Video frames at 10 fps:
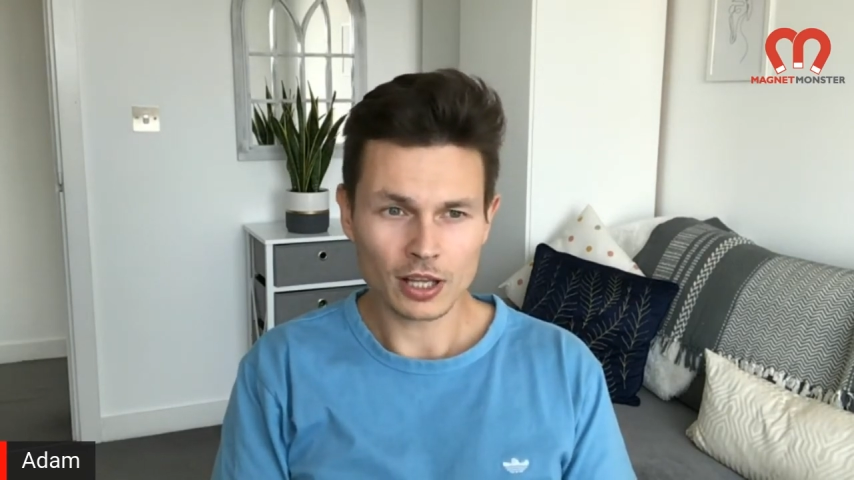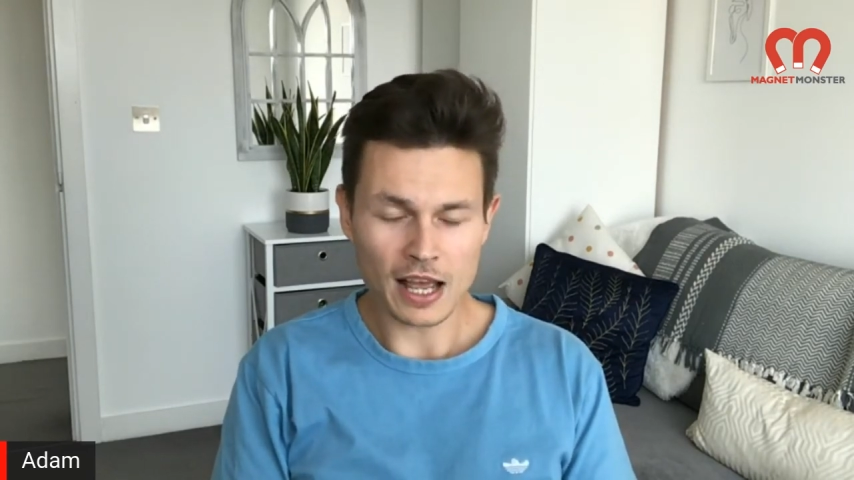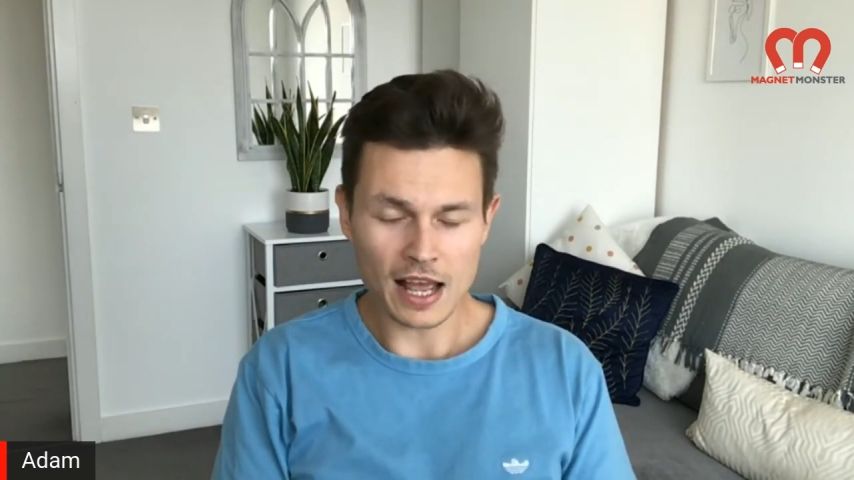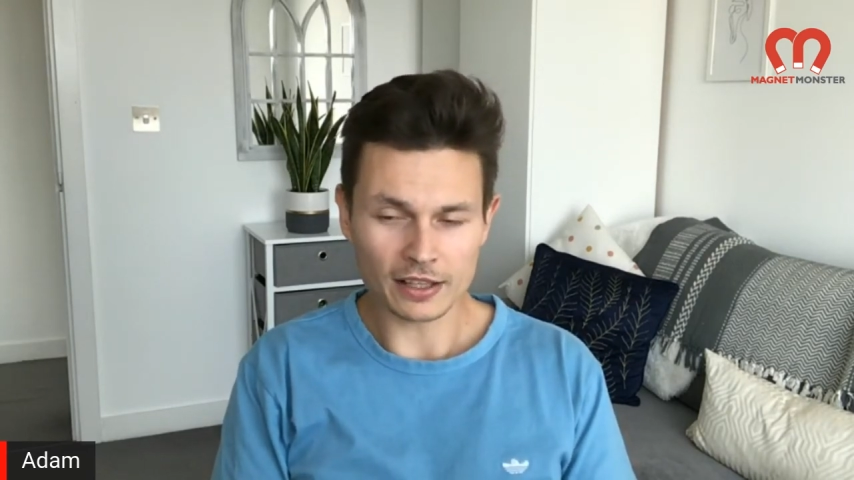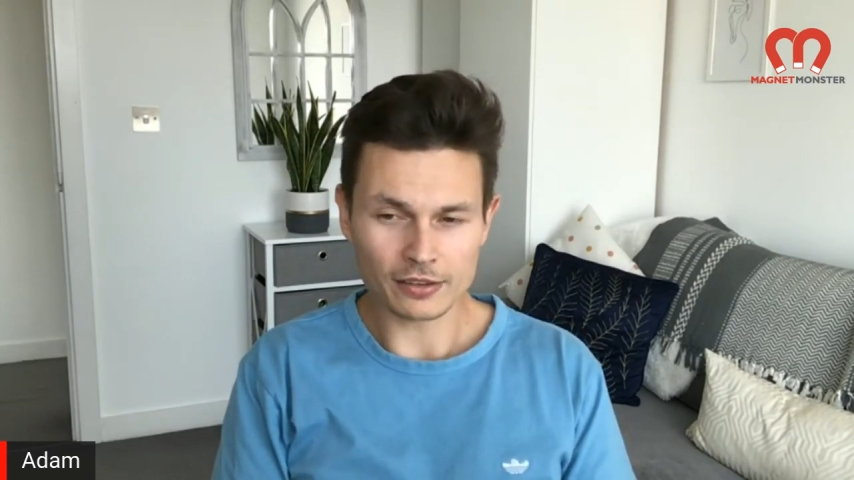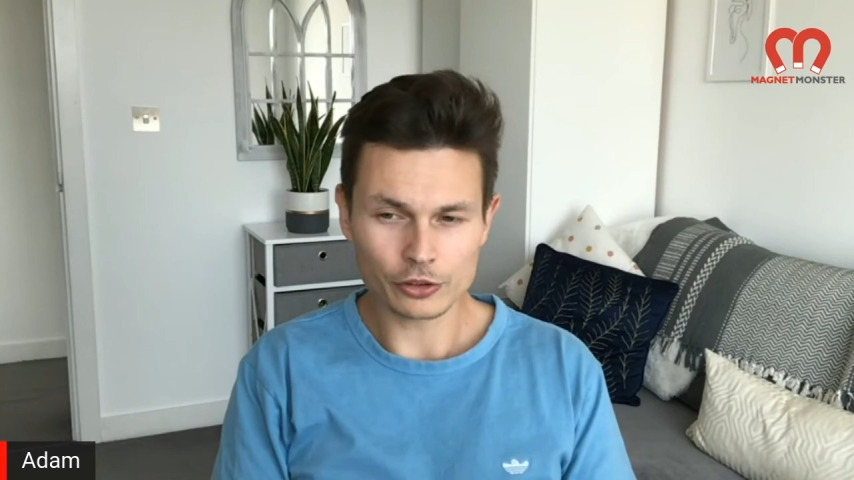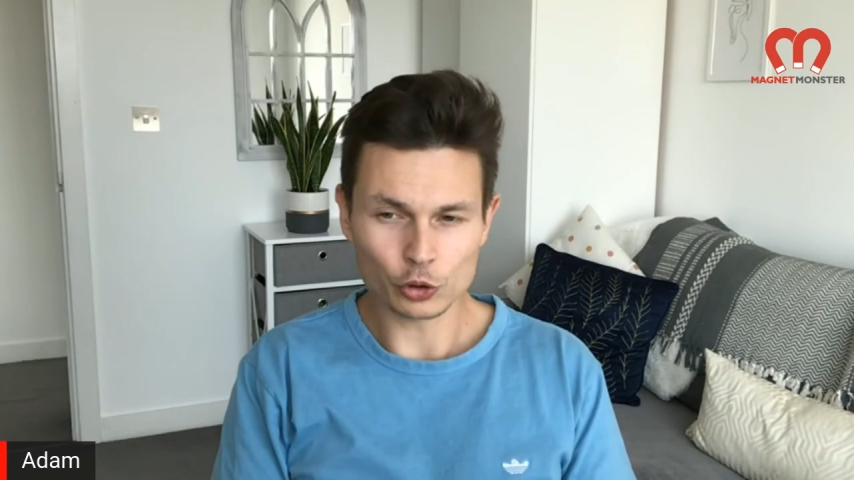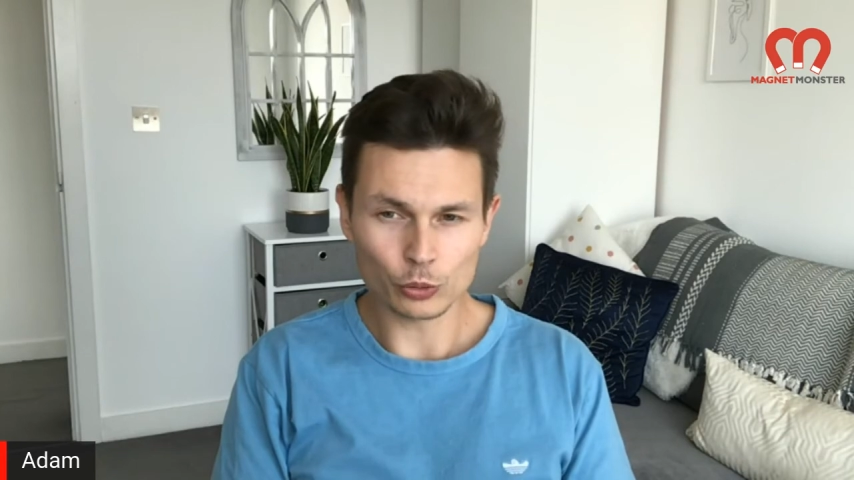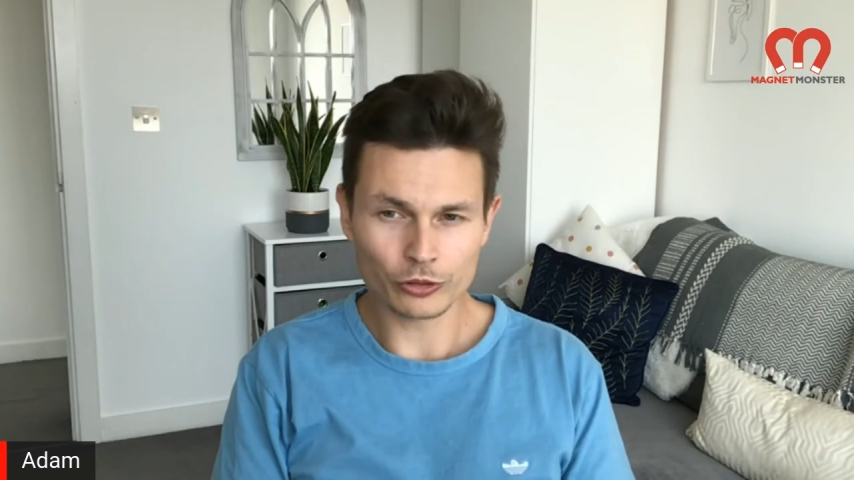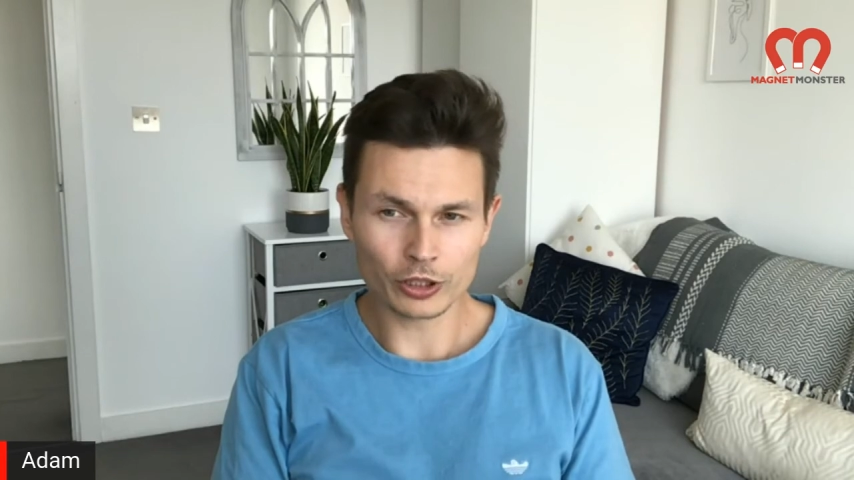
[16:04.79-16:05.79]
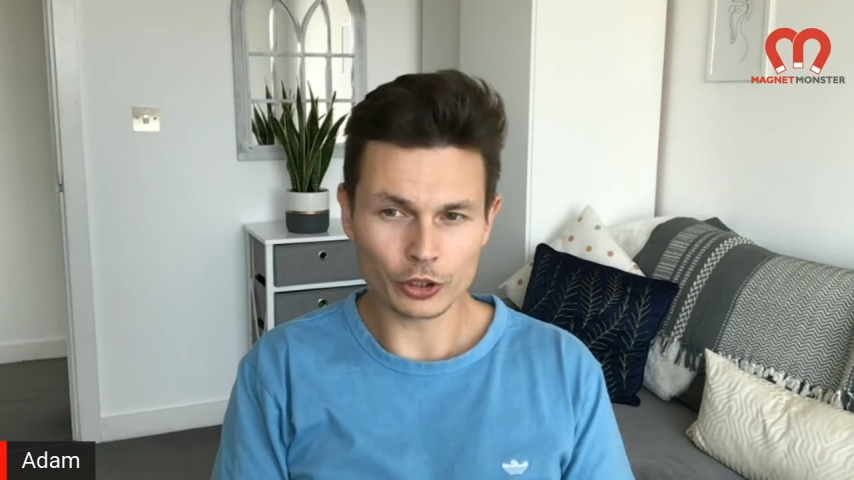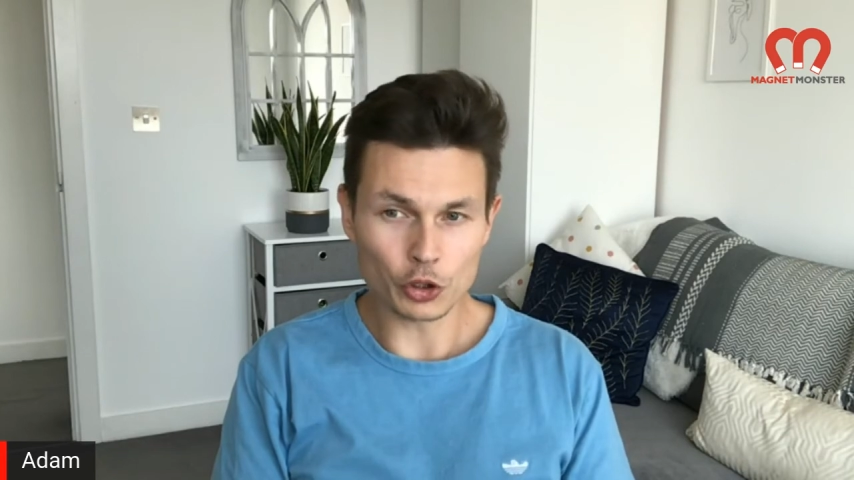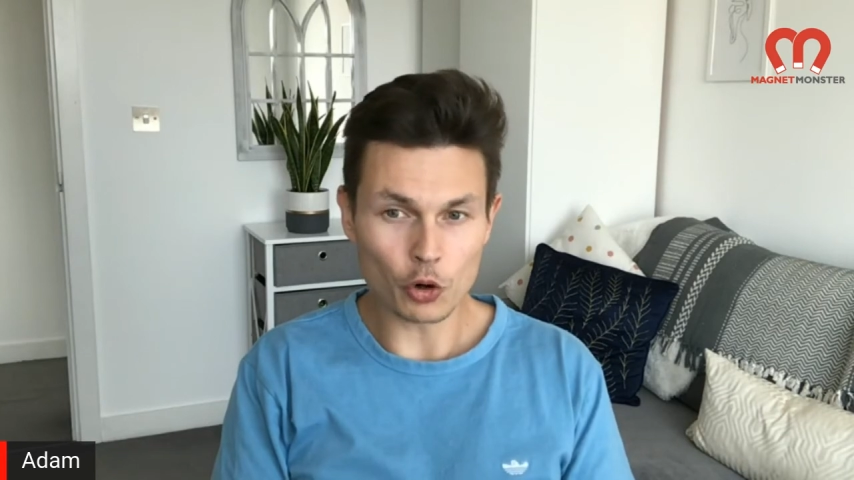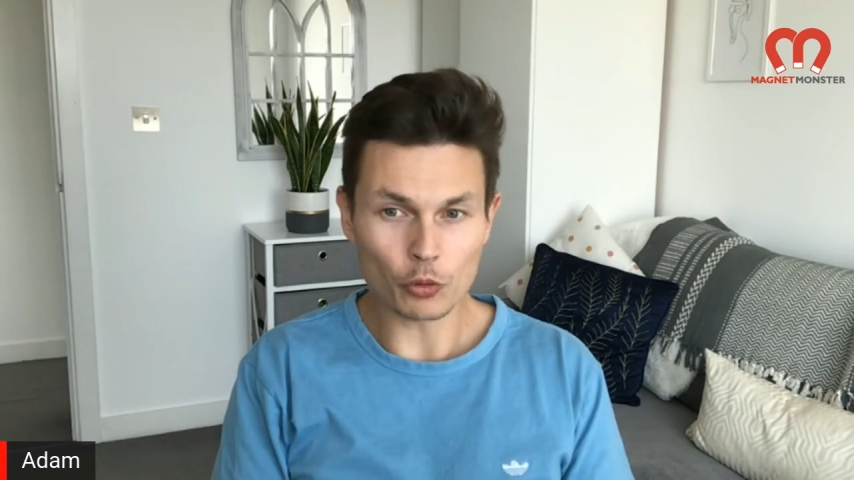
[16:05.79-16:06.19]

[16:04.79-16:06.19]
and using no